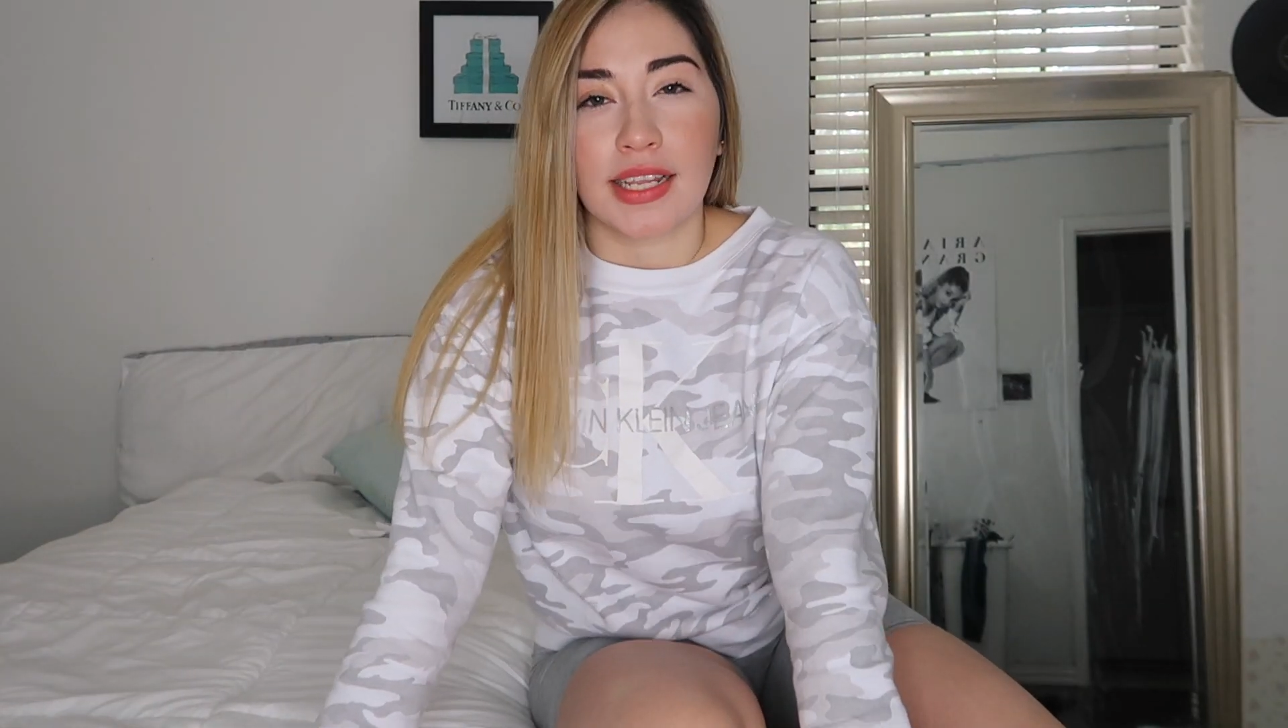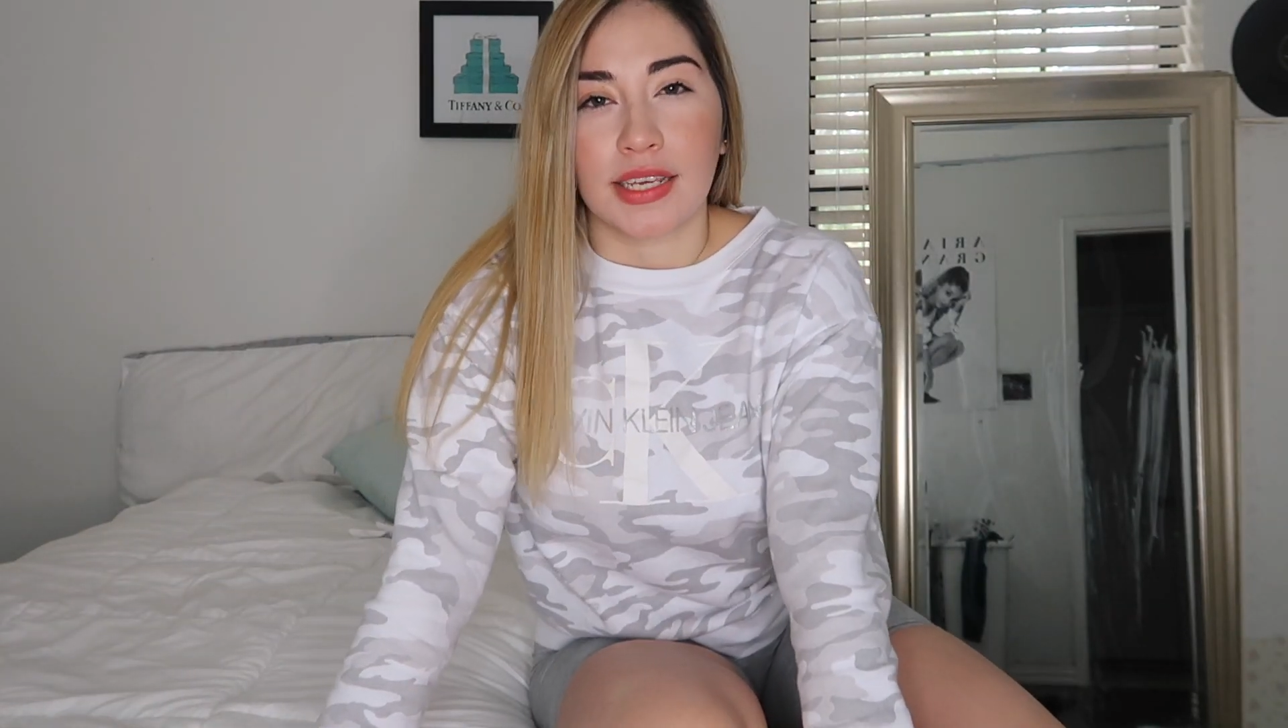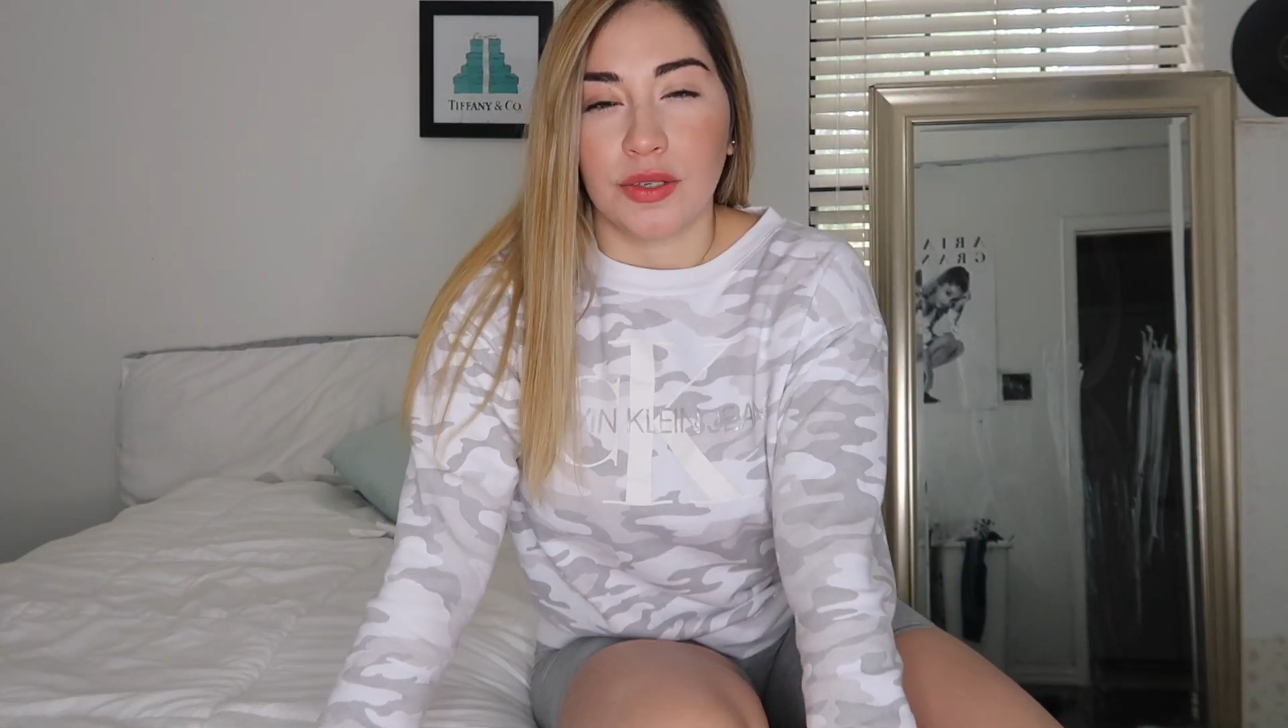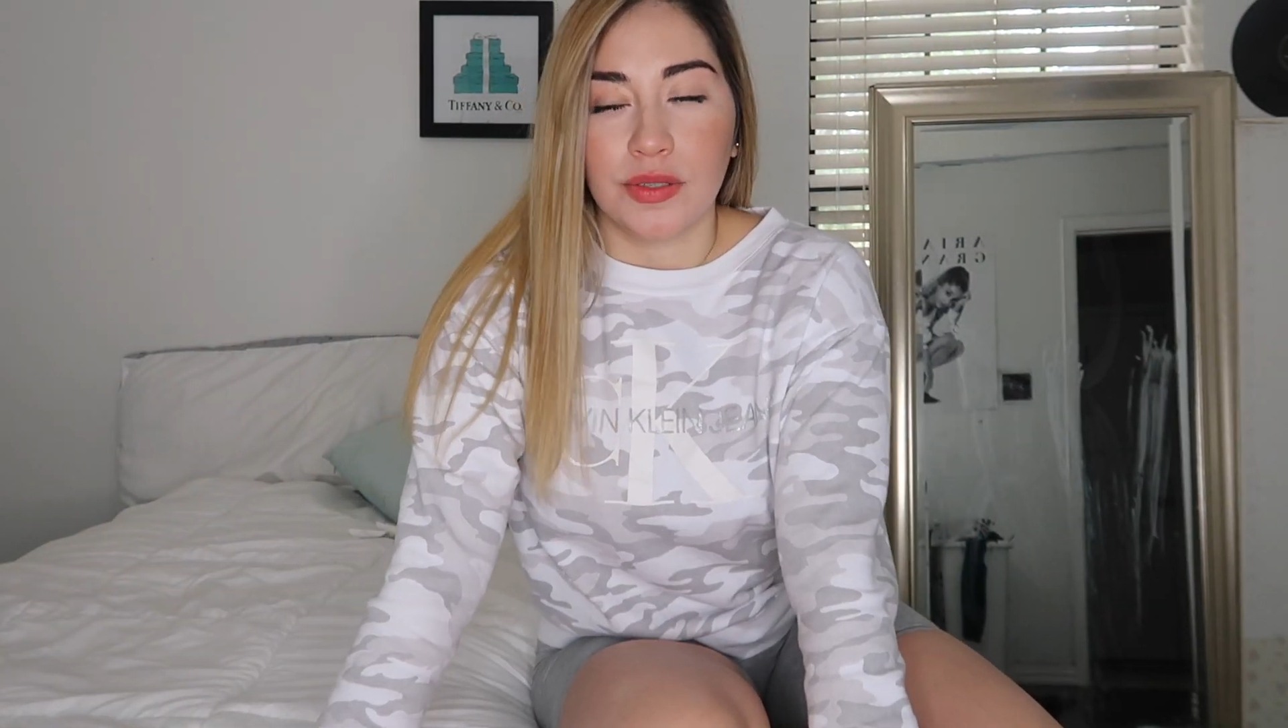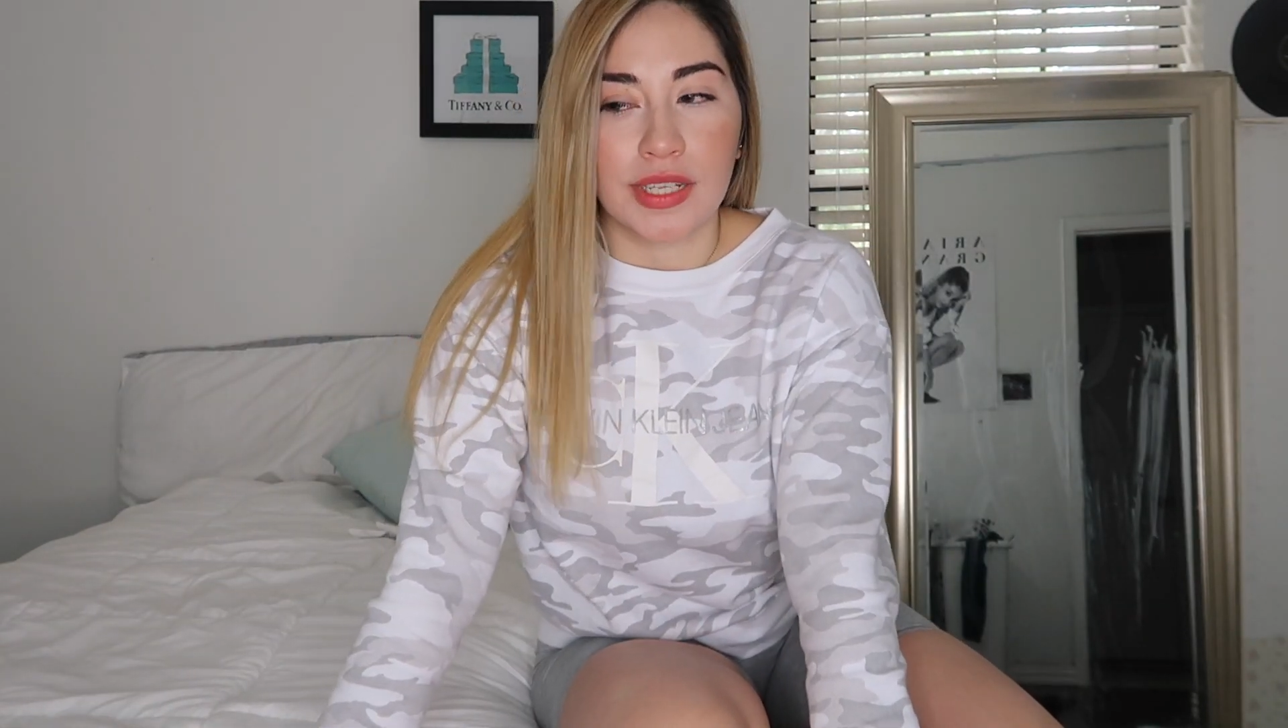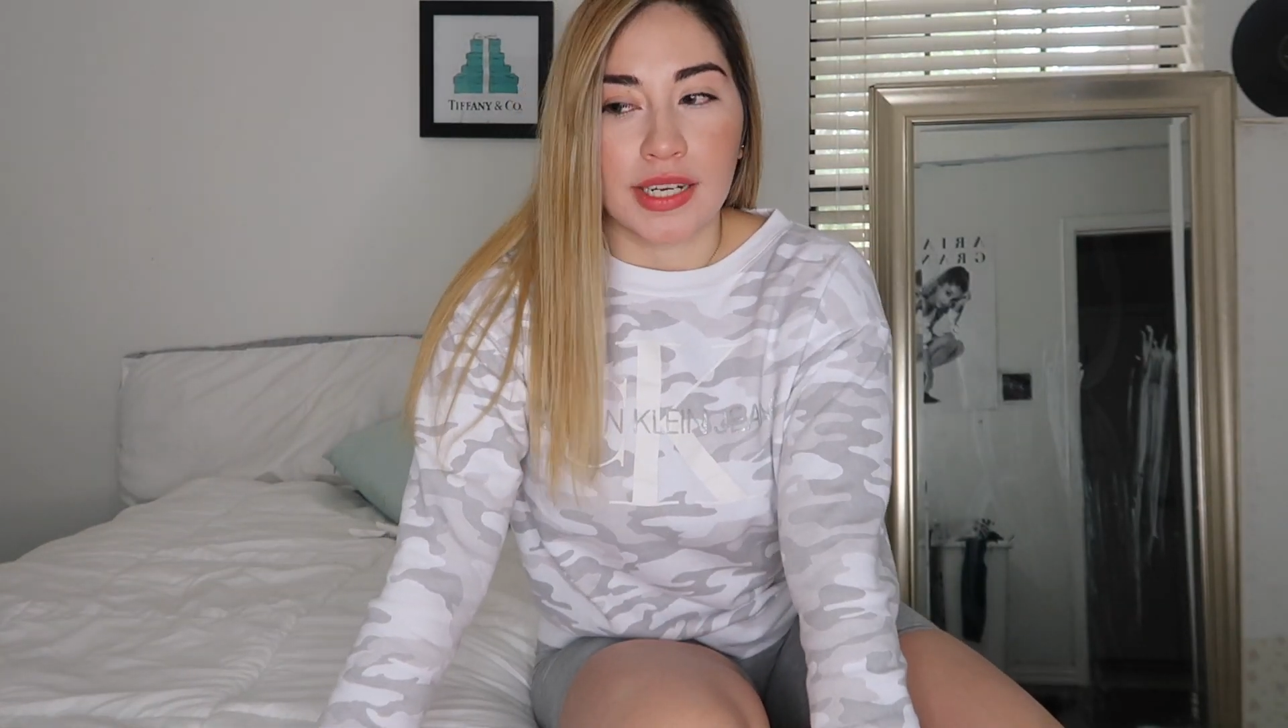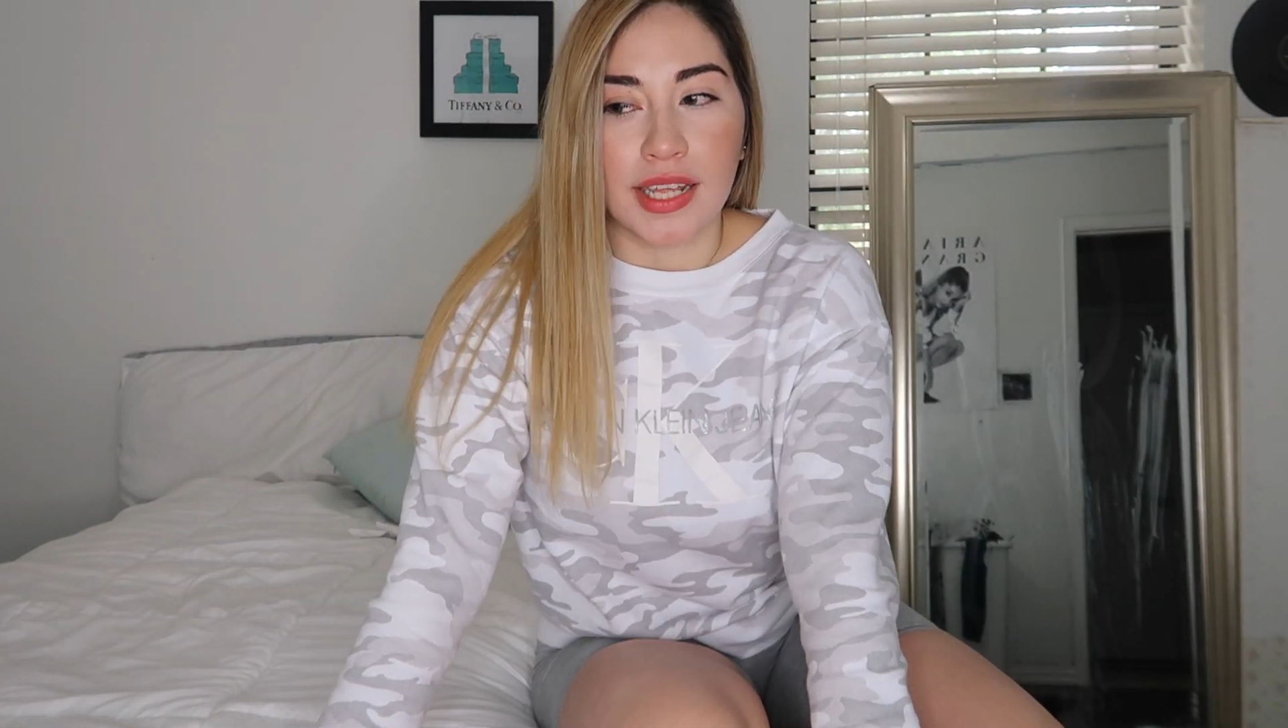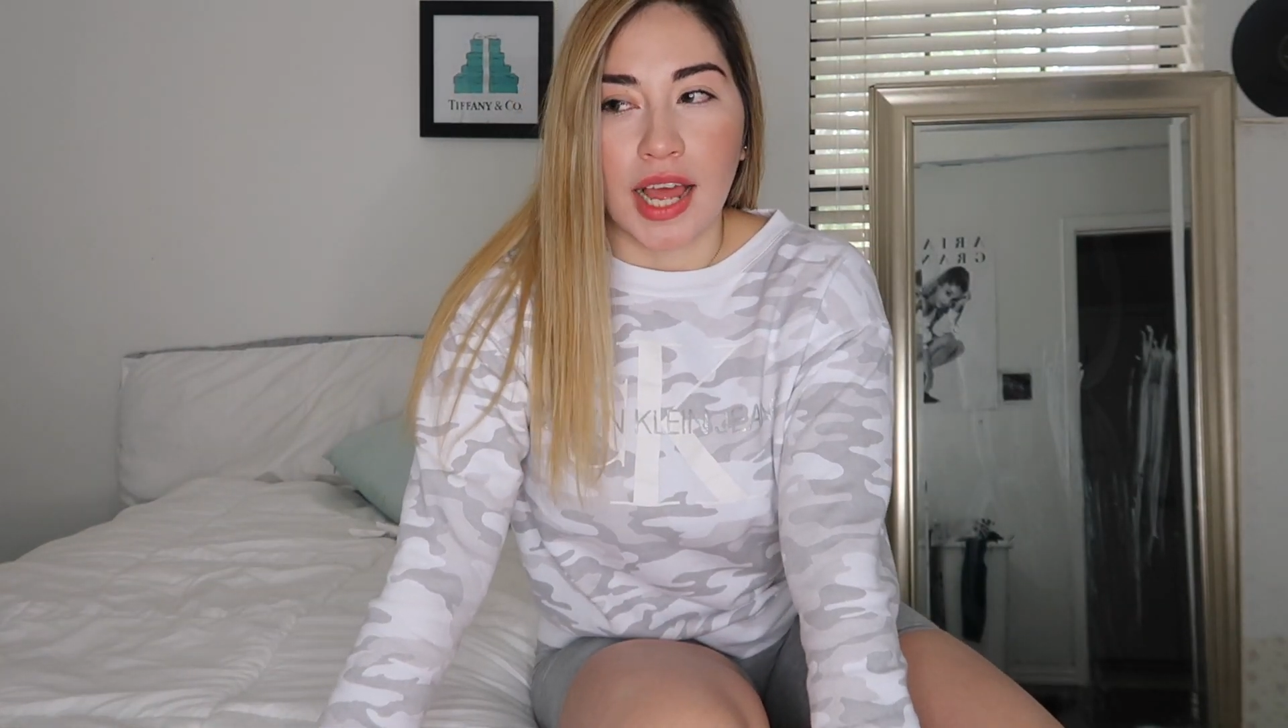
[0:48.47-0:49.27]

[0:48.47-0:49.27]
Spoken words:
like who did it.